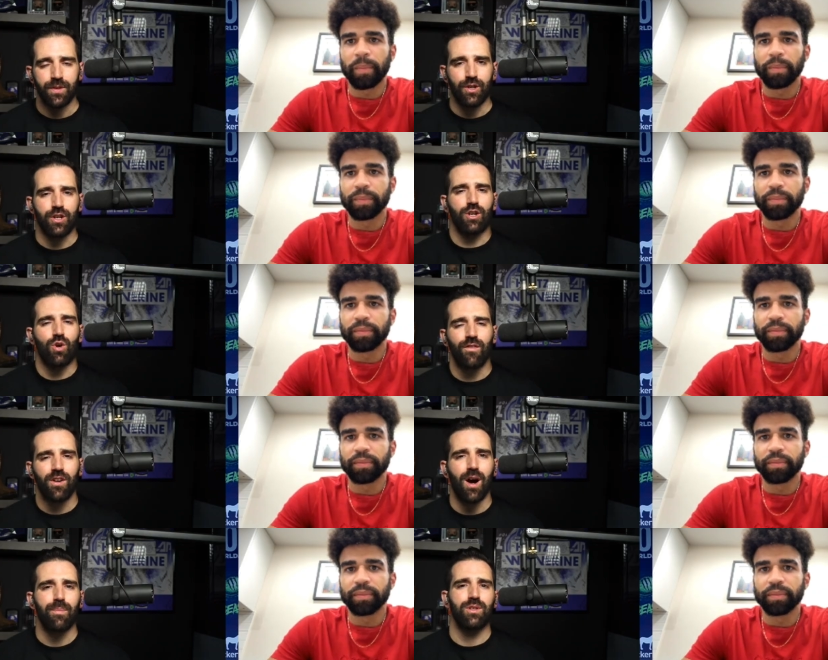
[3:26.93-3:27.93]
Speaker 1: You know, you're gonna go over
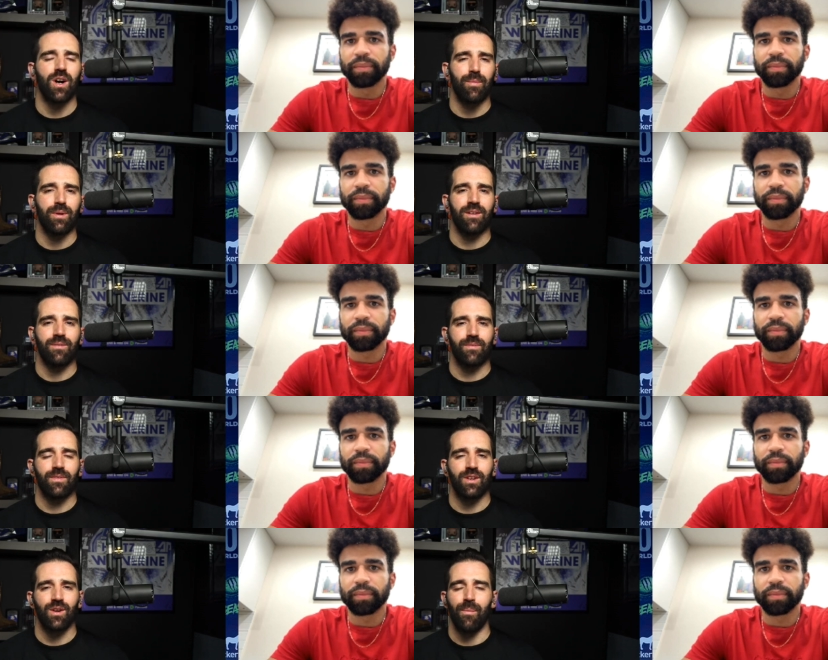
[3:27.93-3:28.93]
to Abu Dhabi.
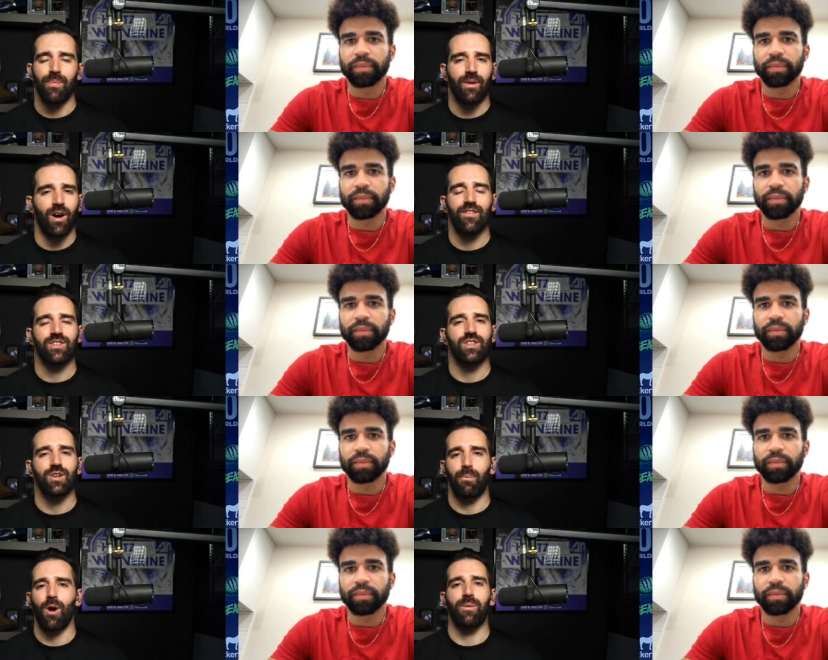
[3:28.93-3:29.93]
You know, I'm obviously
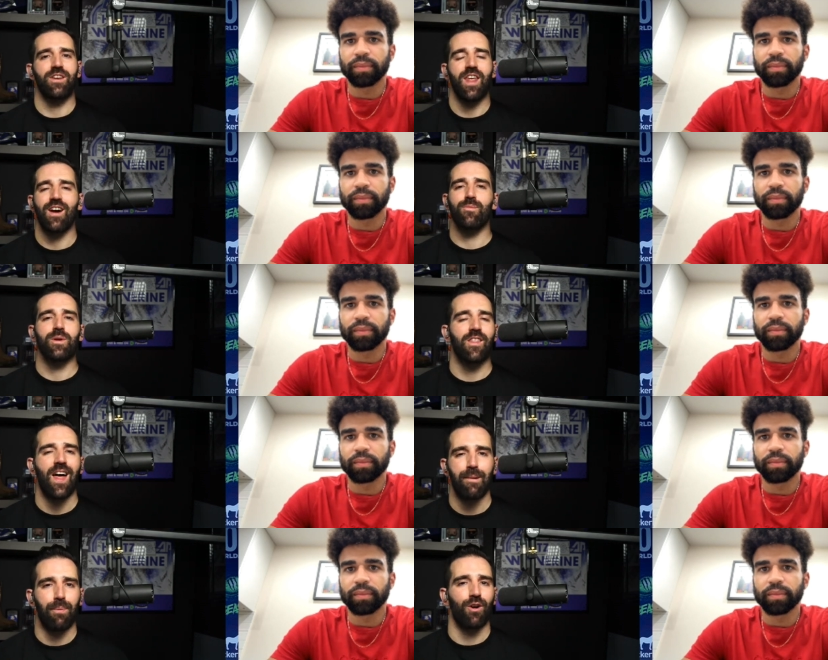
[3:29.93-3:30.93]
you've probably never been to
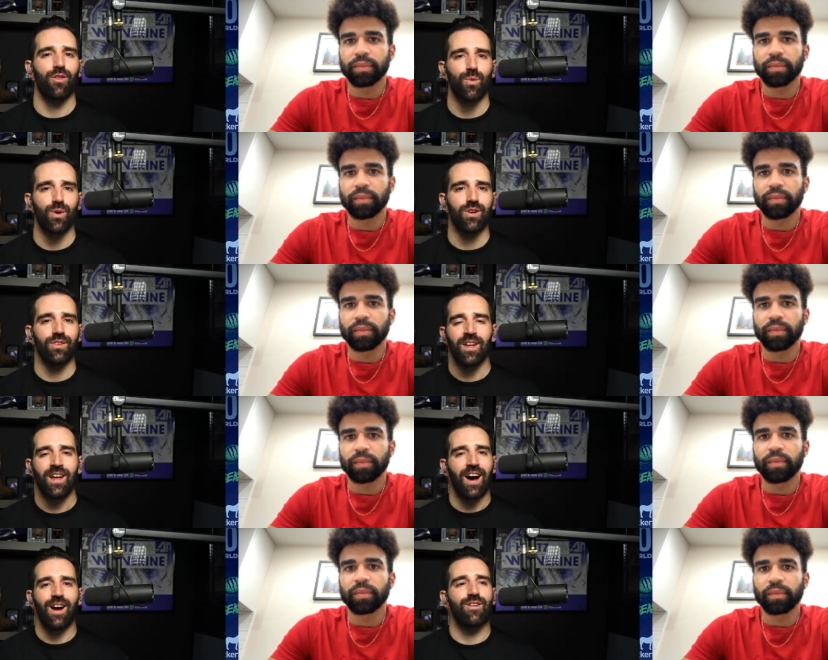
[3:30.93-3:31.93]
that part of the world.
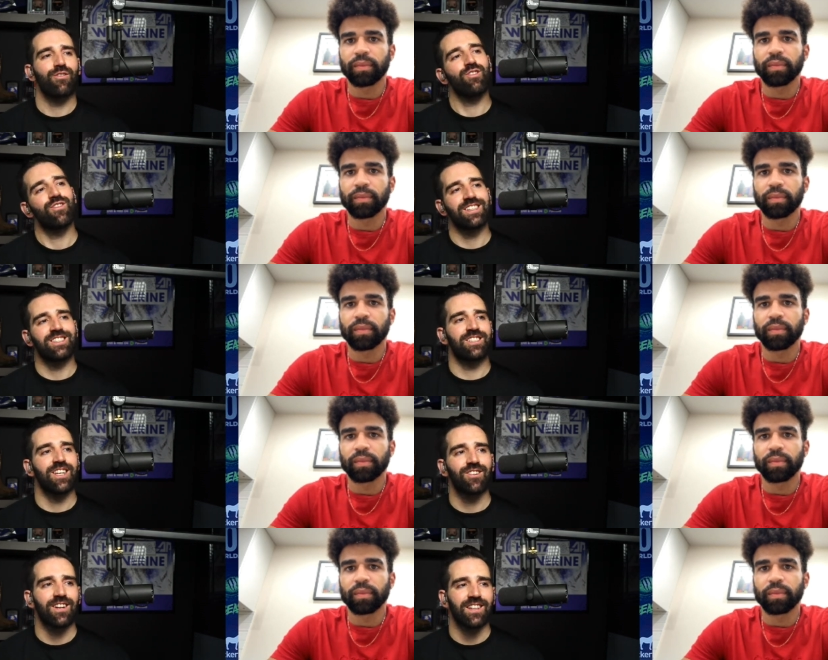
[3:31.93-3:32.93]
I don't know if you even
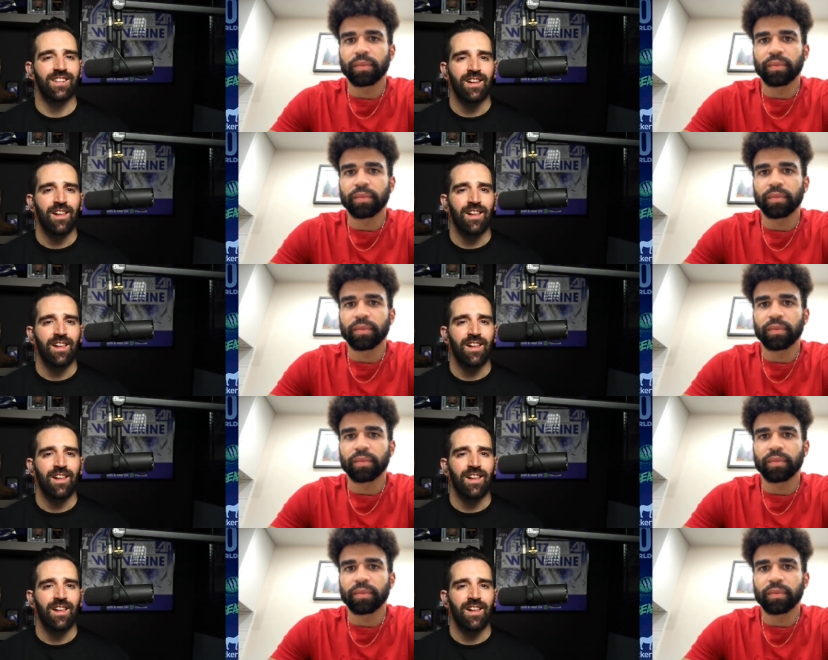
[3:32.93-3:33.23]
considered it.